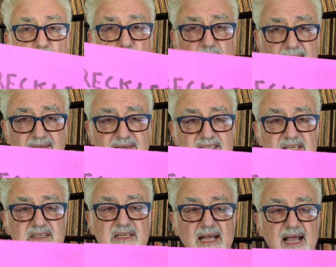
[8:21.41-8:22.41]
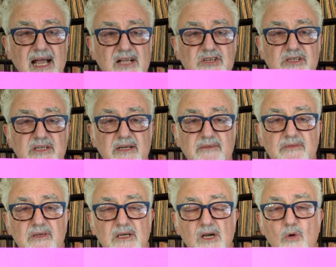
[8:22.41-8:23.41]
Reckless is an adjective
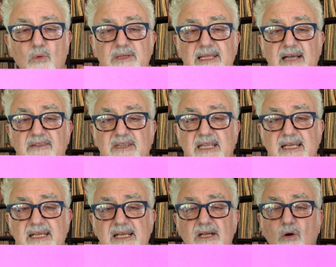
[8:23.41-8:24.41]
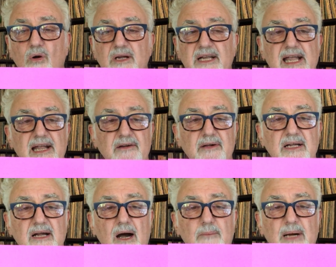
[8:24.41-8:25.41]
without thinking or caring
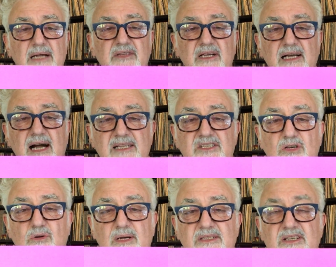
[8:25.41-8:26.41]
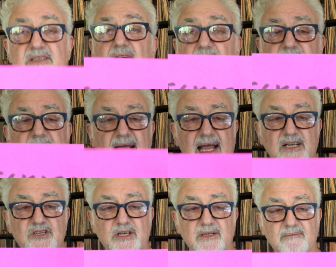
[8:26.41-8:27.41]
about the consequences of an
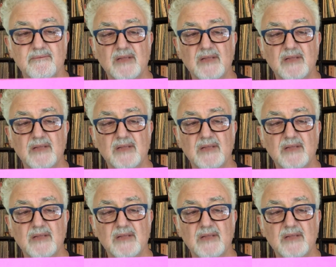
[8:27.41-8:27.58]
action.